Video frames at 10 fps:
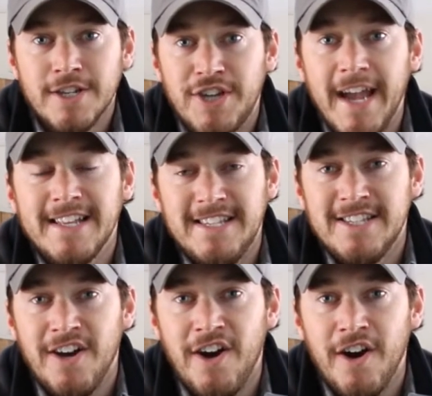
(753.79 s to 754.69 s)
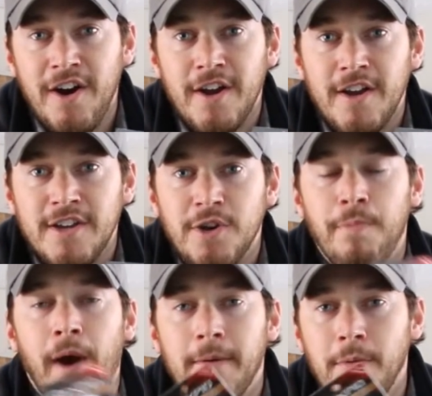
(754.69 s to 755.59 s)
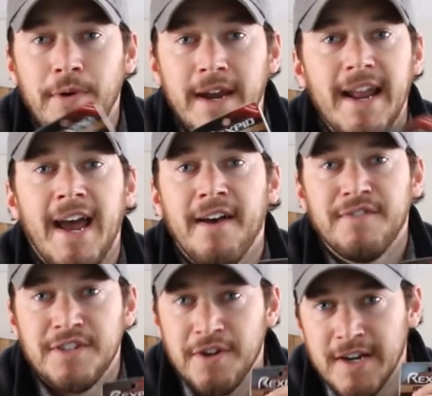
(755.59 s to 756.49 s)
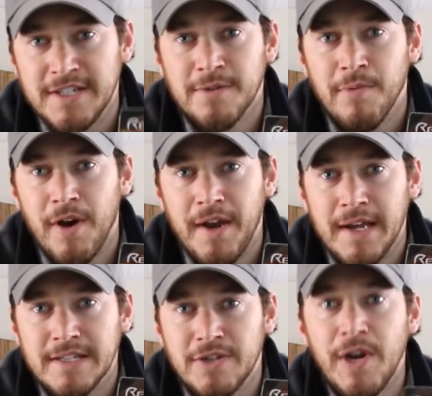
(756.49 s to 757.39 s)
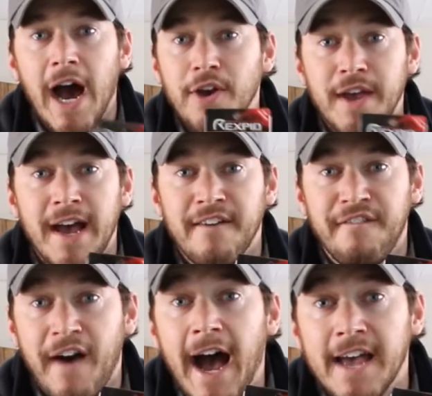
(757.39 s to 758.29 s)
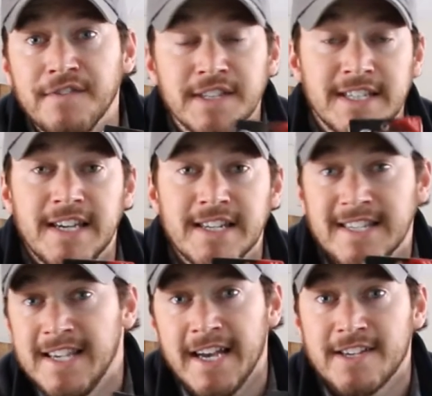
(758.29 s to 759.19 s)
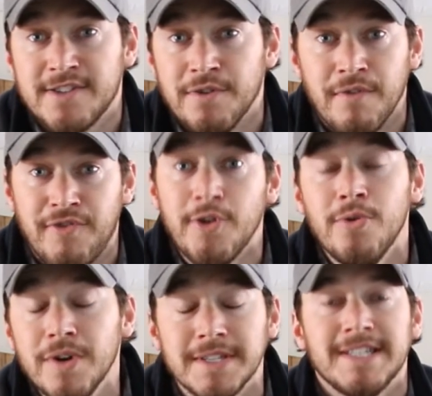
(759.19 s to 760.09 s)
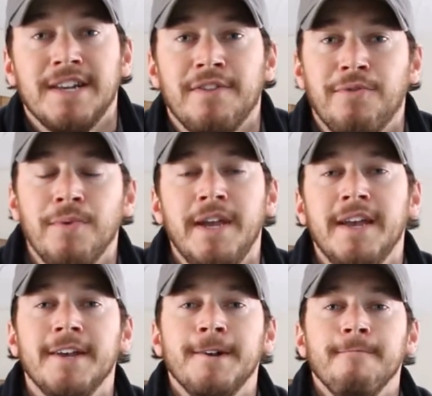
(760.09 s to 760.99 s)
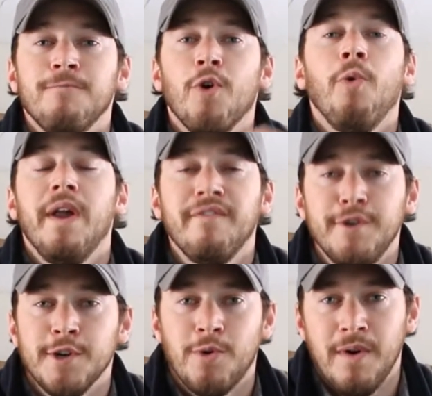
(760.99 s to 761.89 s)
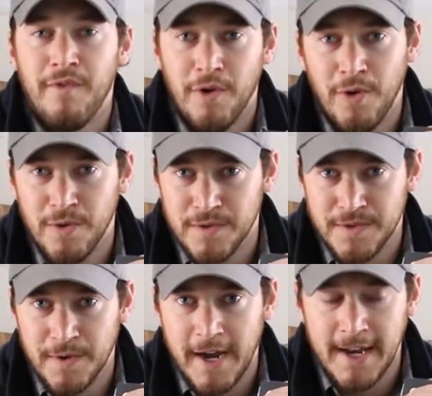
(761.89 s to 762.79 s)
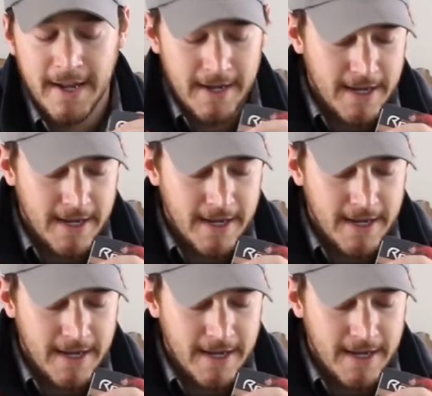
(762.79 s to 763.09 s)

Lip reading: chances are you're probably going to have to toss your broadhead. So now you have 5 instead of 6, or 2 instead of 3, or whatever your quiver holds, right?